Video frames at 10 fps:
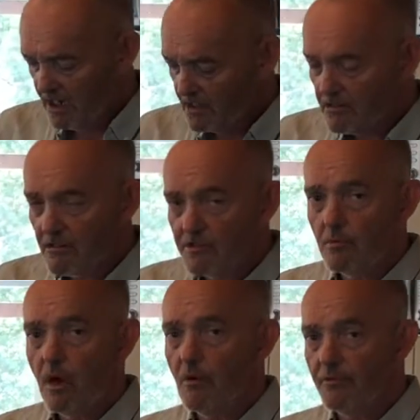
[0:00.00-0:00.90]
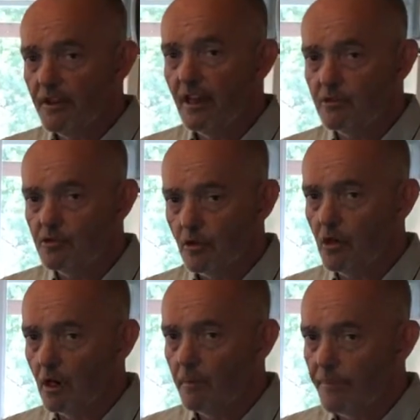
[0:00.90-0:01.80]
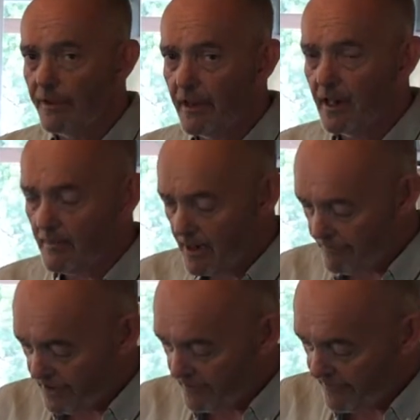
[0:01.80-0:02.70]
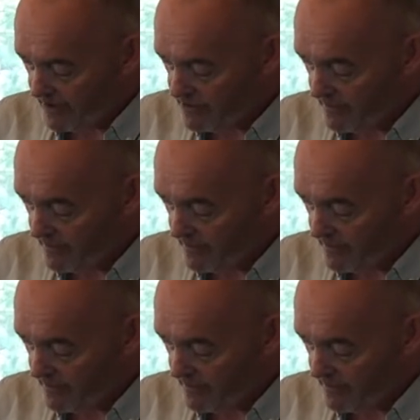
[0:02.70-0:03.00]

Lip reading: Takes a while for the eggs to cook, but they come out perfect.